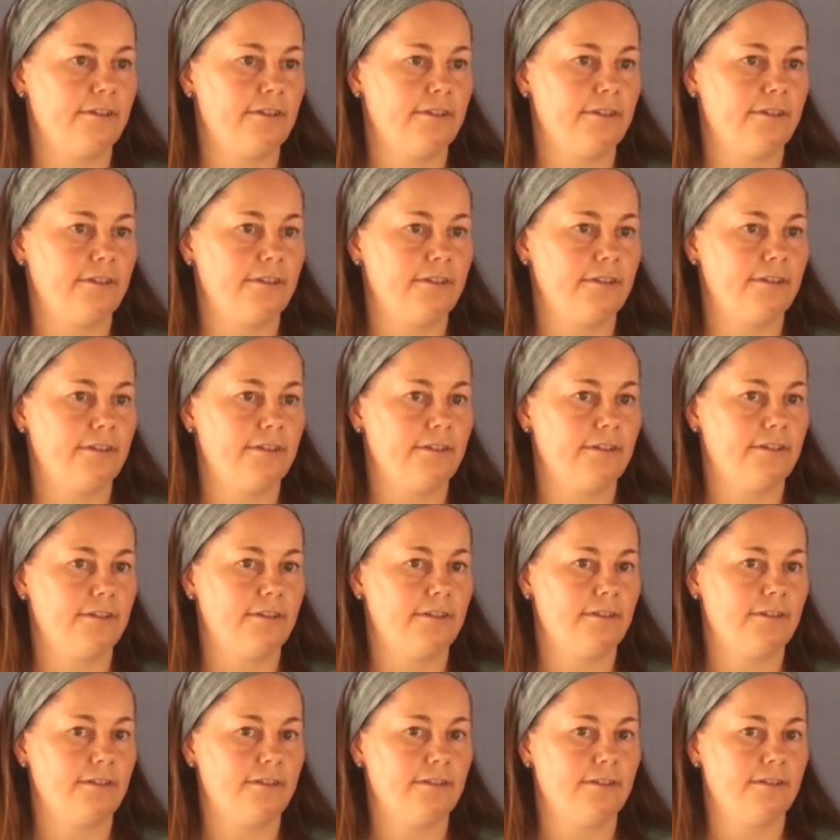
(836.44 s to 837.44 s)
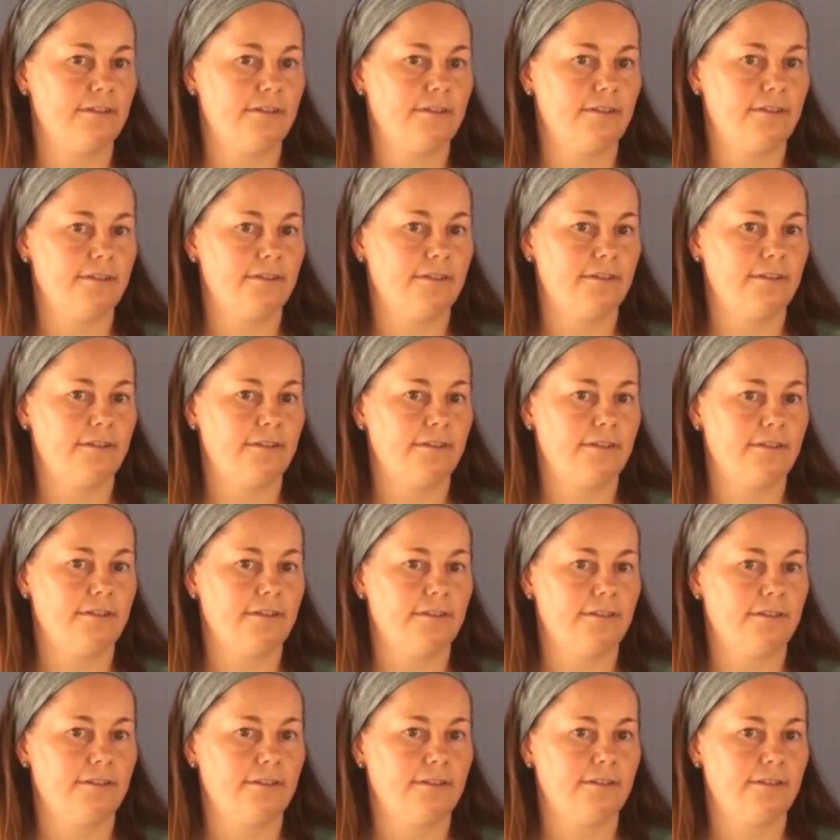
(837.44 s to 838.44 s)

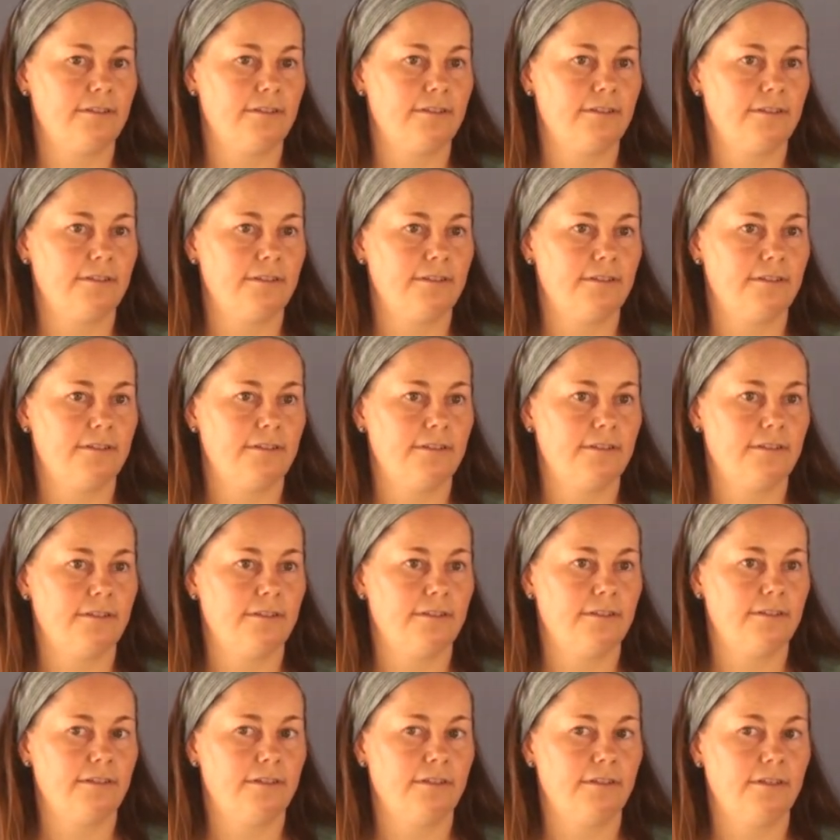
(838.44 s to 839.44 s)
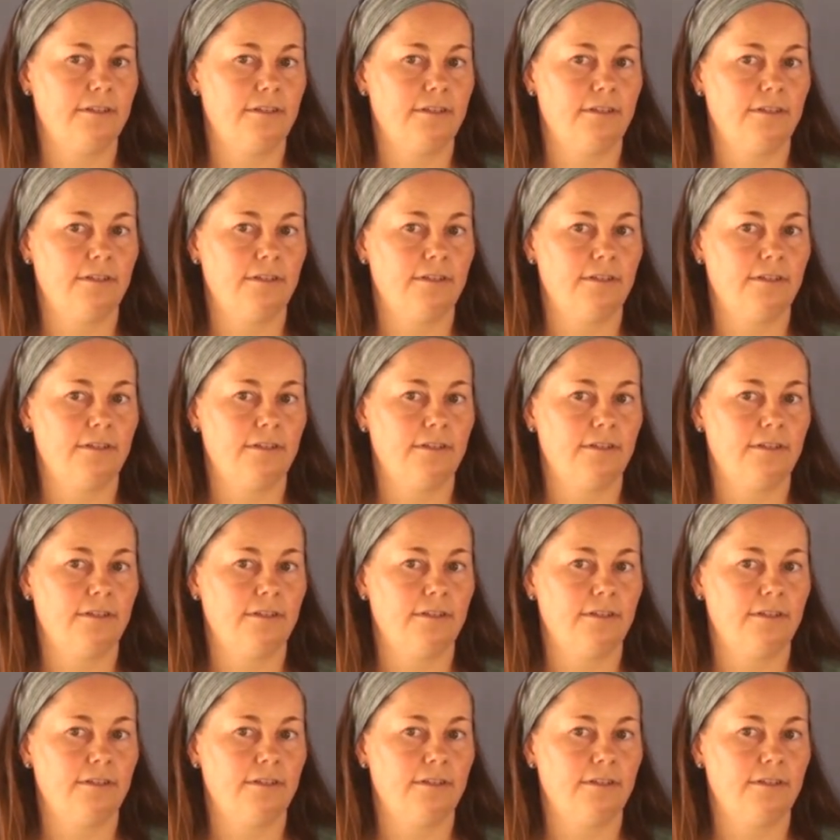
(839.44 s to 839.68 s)
Nobody speaks.